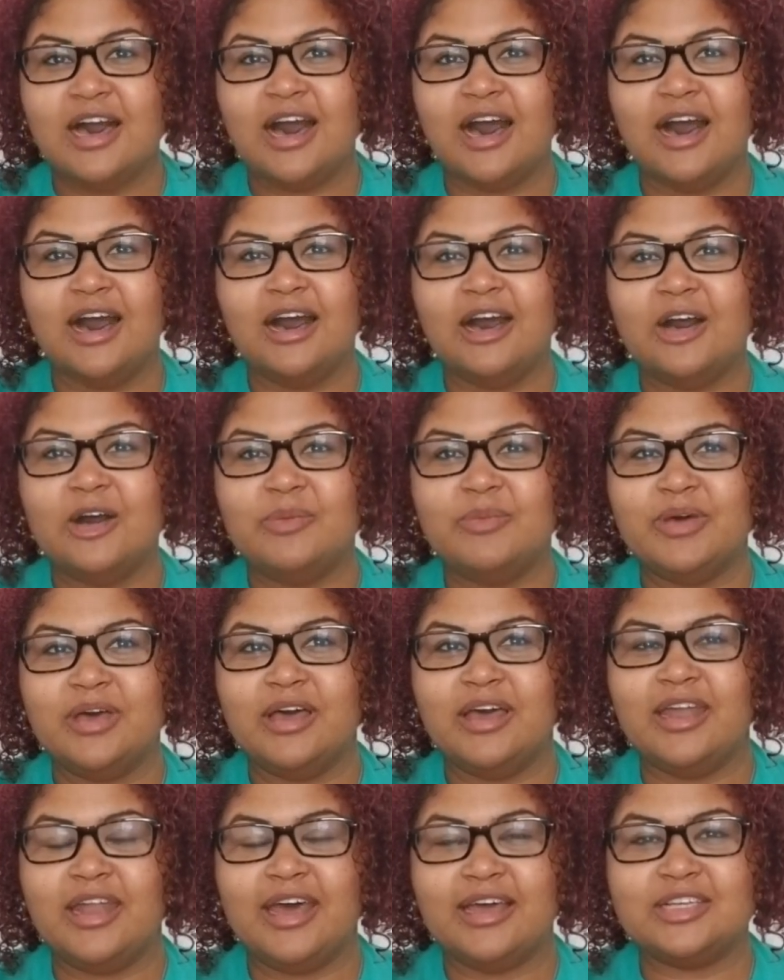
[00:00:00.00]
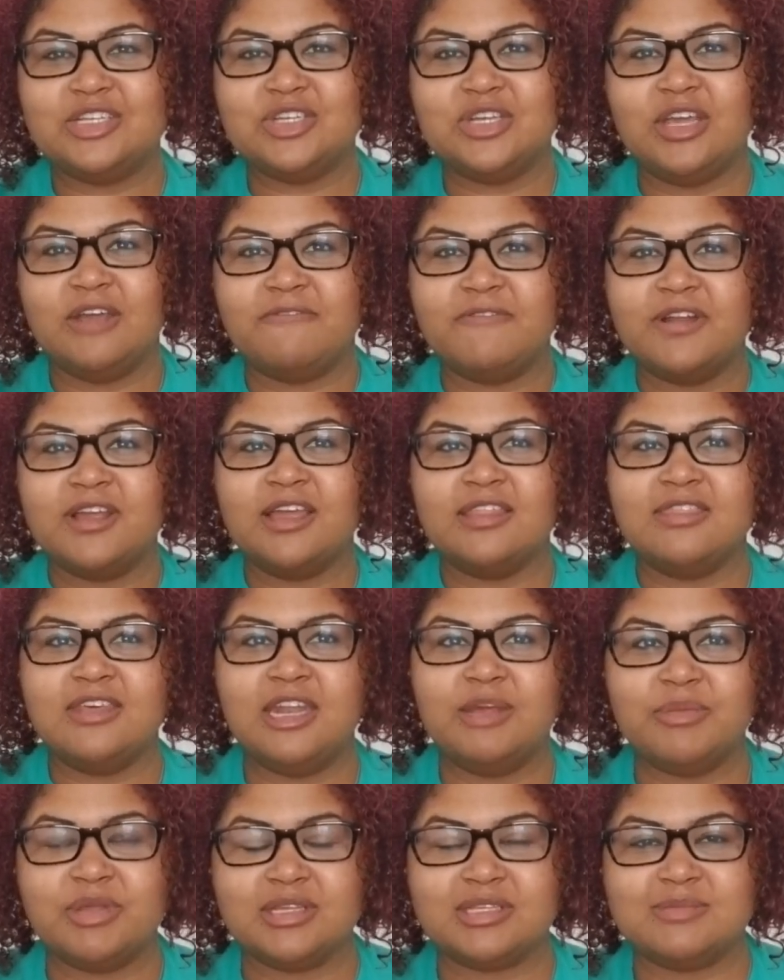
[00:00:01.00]
Um, and actually, I forget the
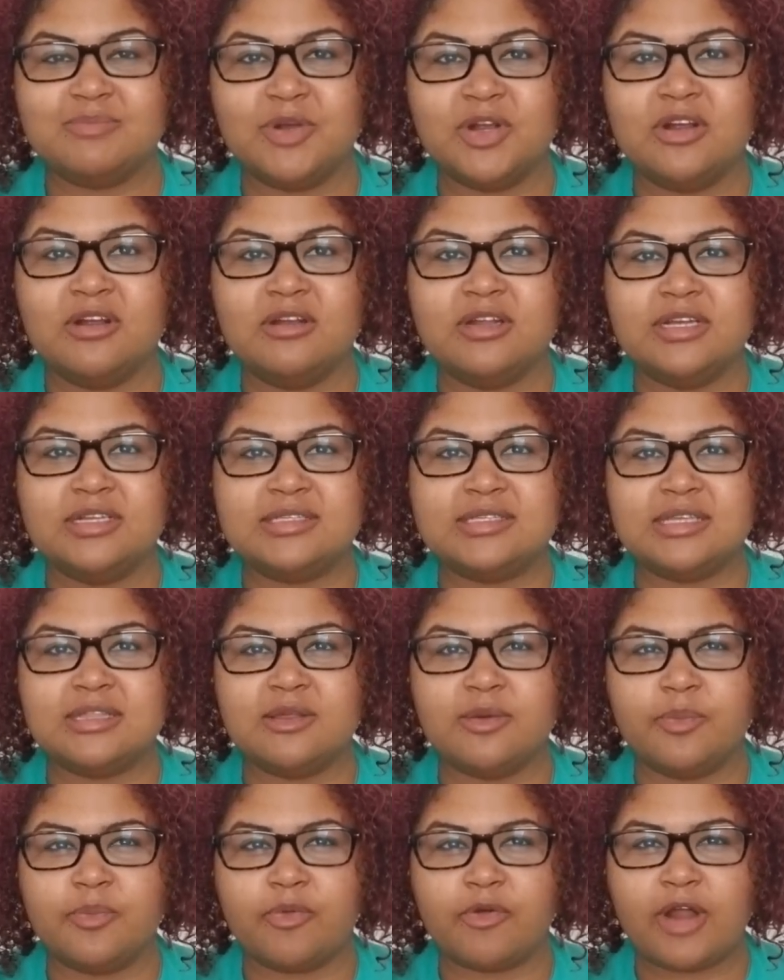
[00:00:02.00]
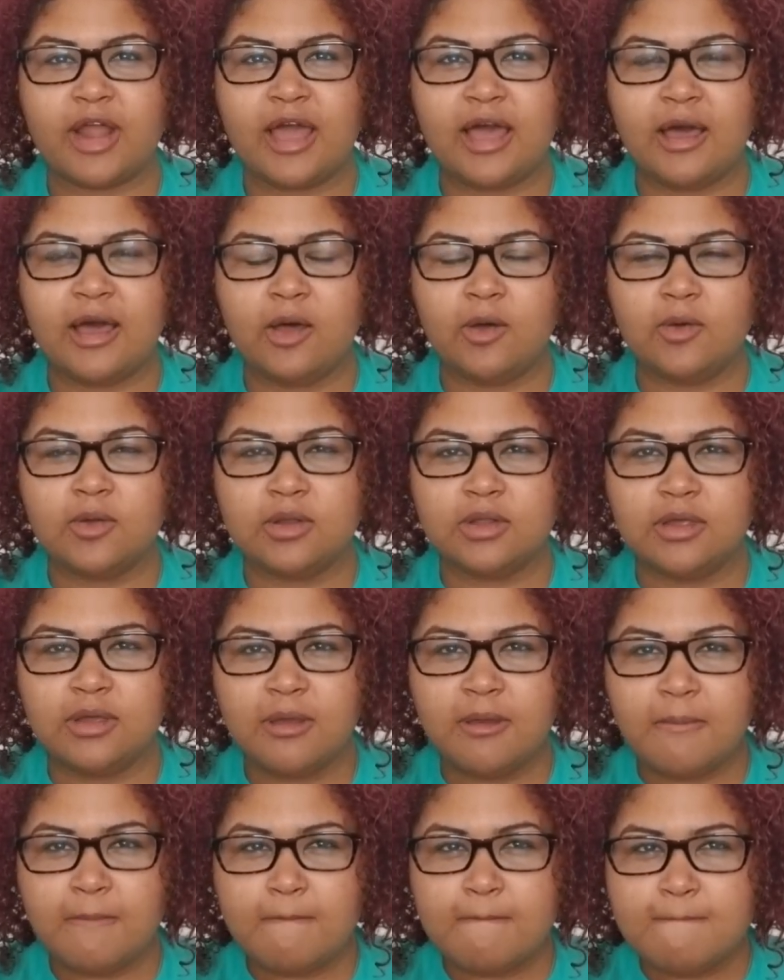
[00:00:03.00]
name of this bird. It's a, uh, the brown...
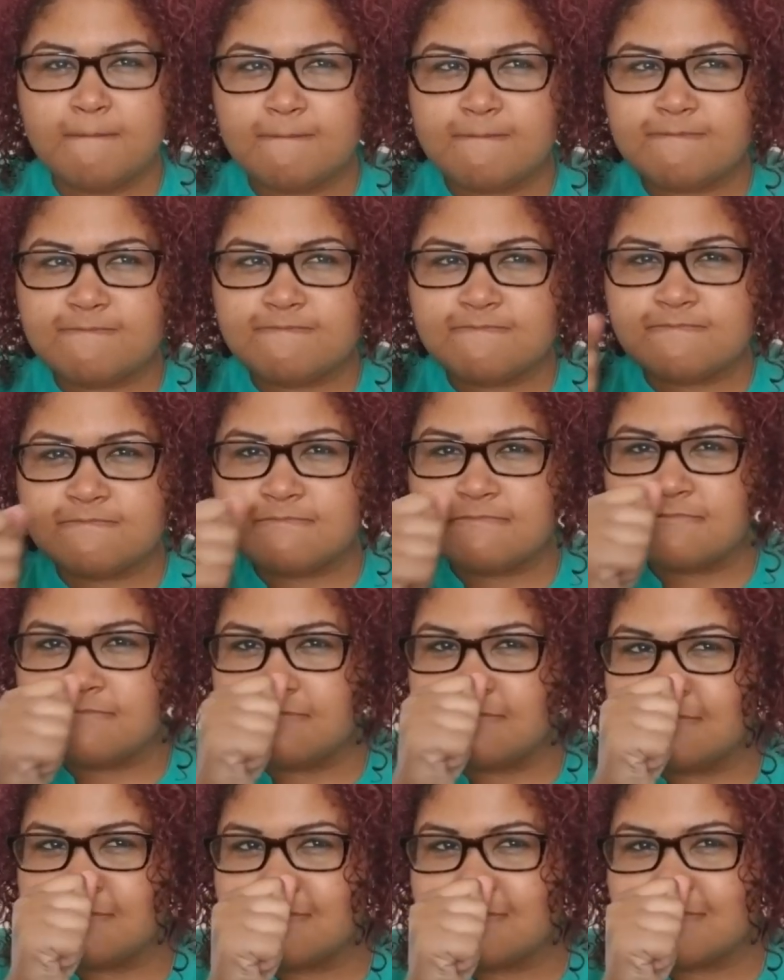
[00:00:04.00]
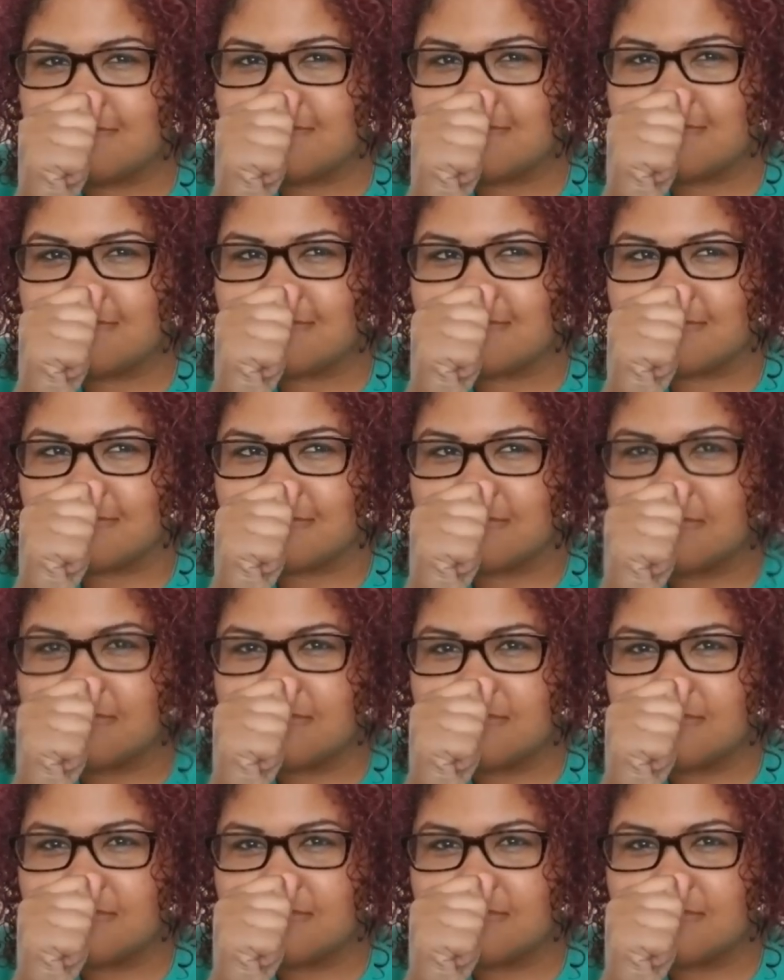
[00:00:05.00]
Mm -mm.